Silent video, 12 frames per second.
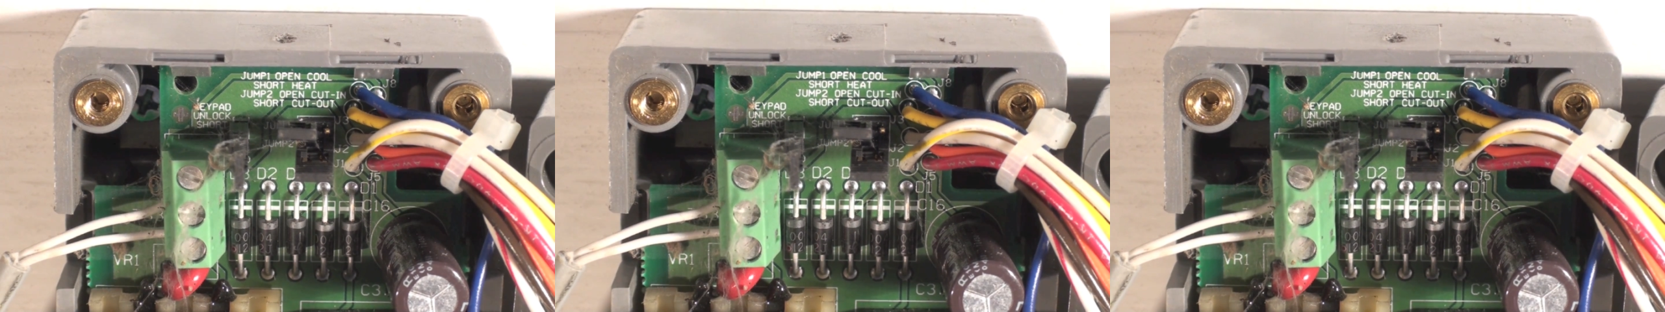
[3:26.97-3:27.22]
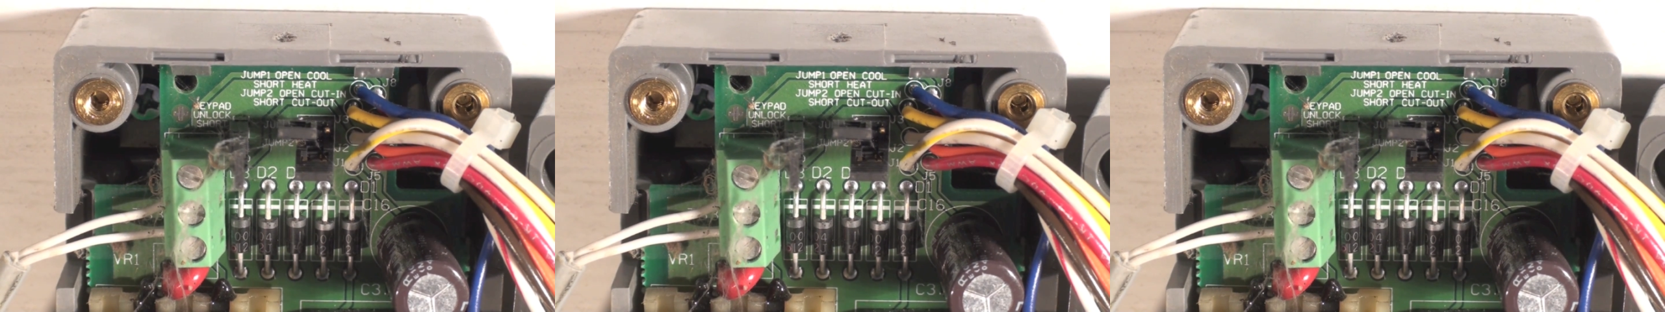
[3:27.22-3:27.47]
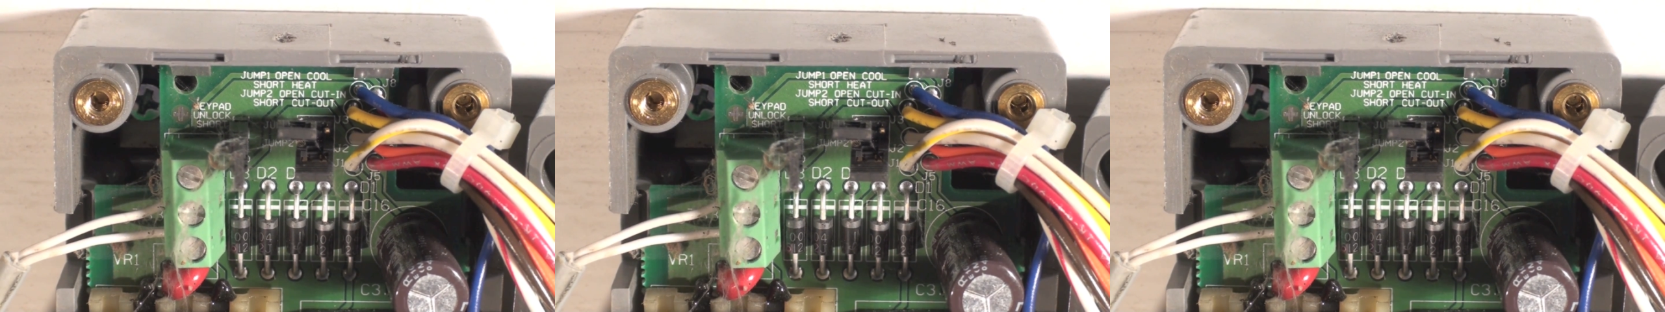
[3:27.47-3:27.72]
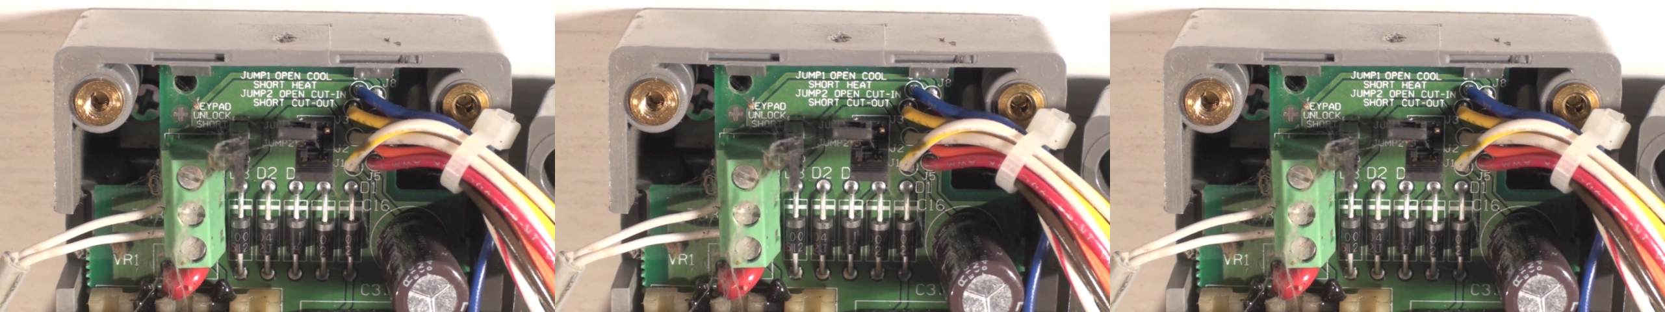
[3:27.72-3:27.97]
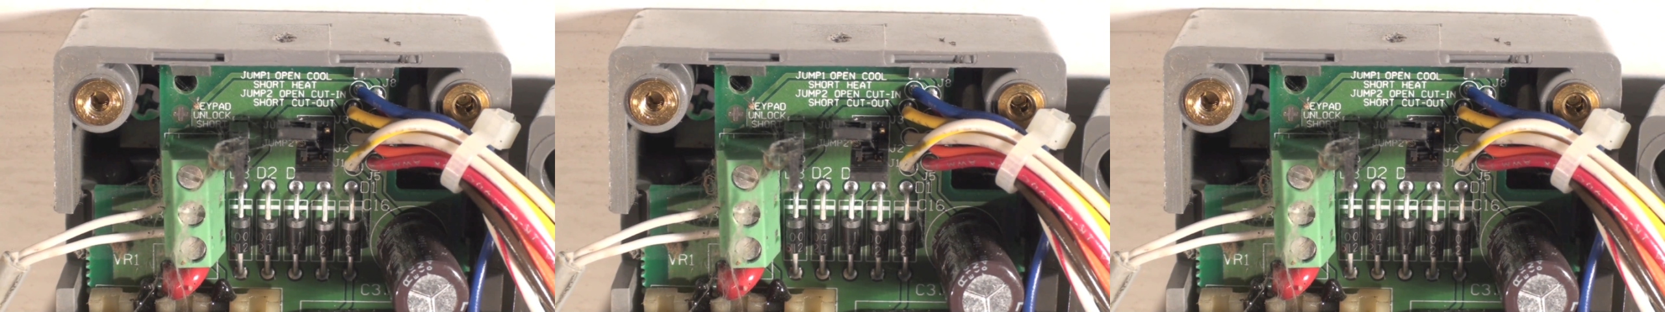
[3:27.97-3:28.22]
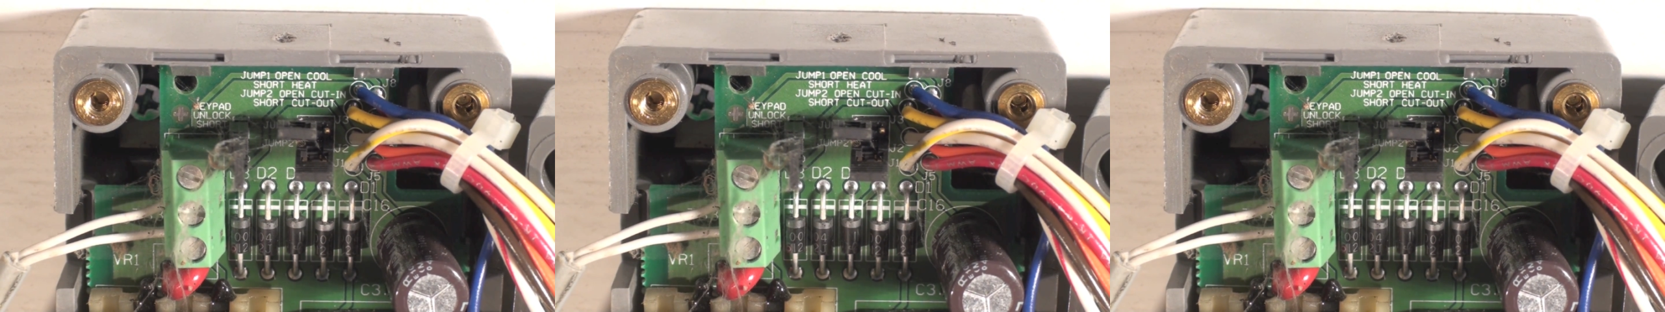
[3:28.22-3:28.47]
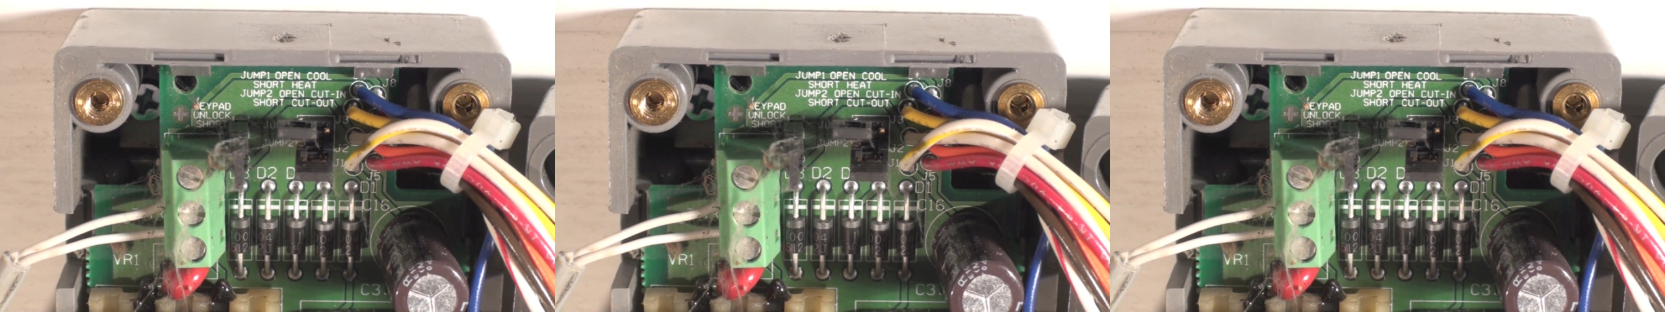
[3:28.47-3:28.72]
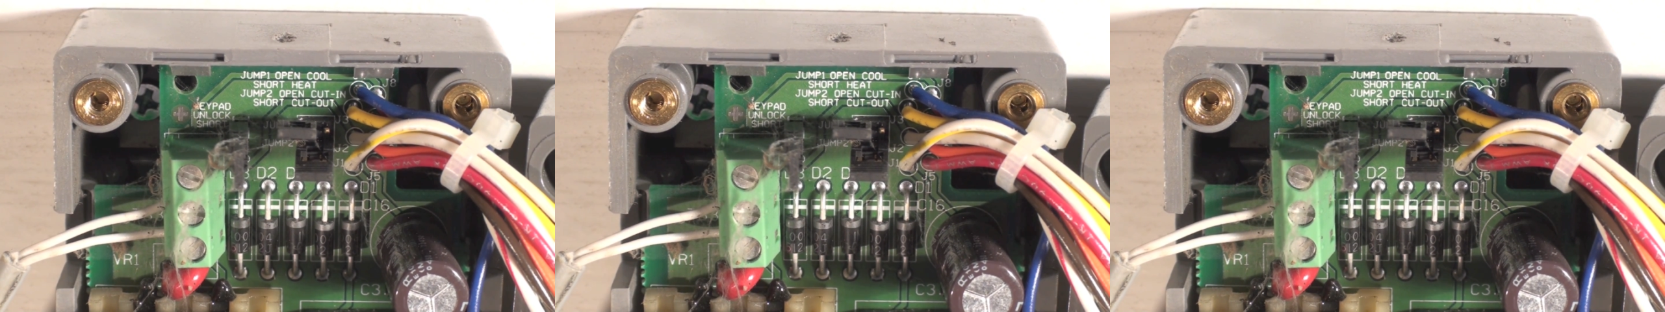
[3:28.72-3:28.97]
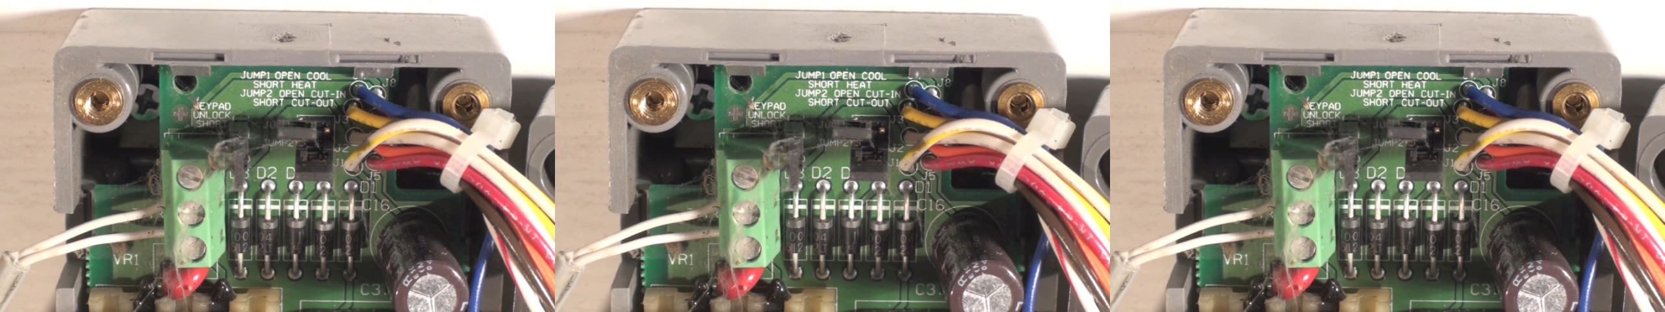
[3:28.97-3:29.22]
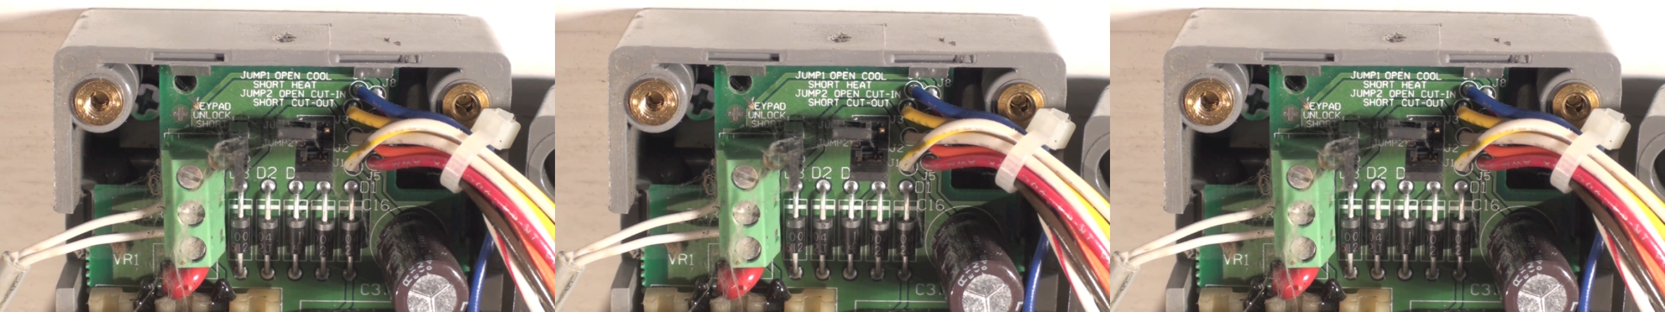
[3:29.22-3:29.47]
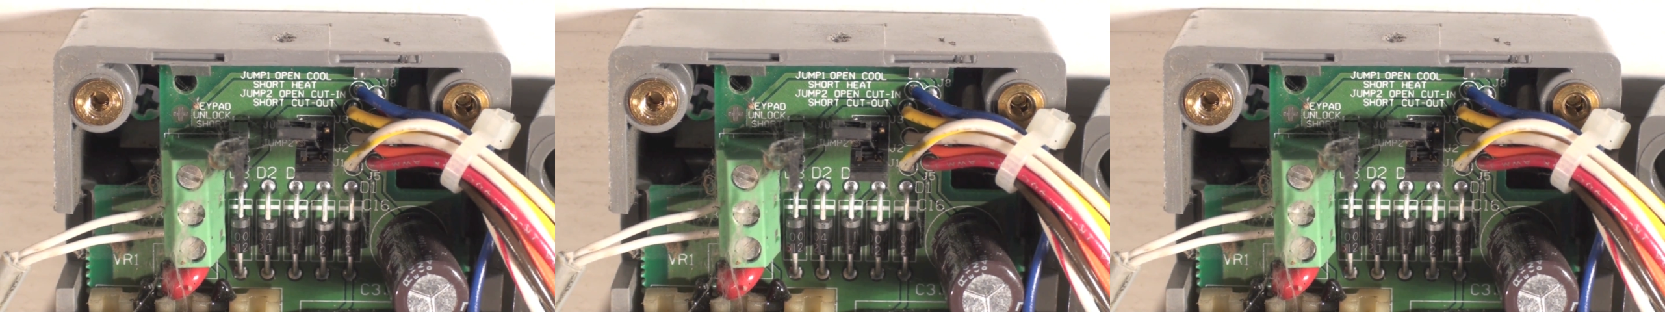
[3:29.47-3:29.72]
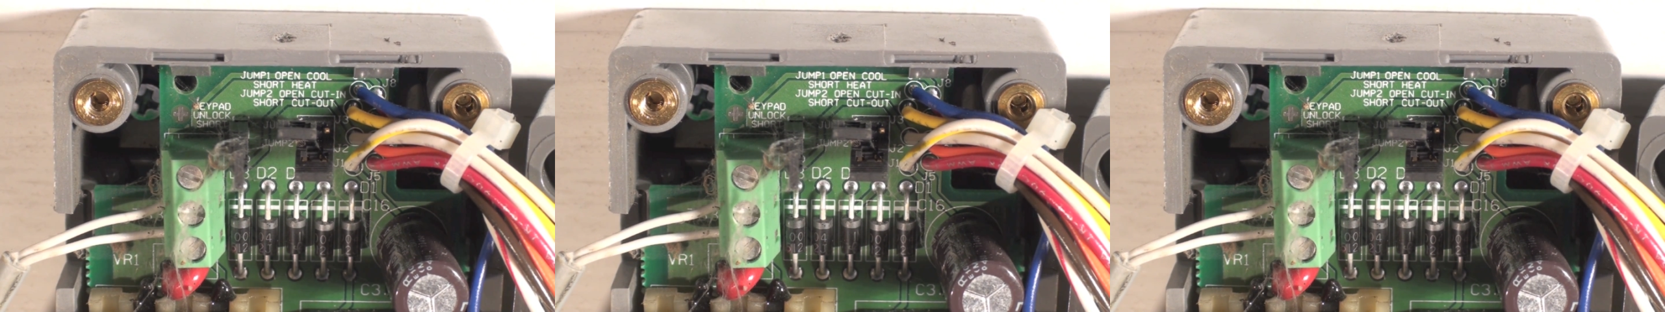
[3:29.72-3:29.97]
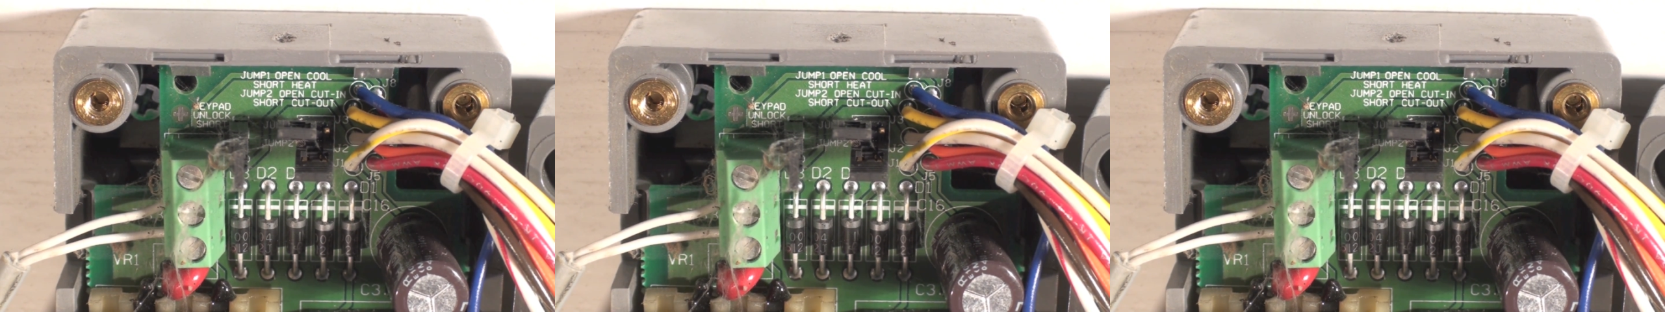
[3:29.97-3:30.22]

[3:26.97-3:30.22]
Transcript: [unreadable: no face in view]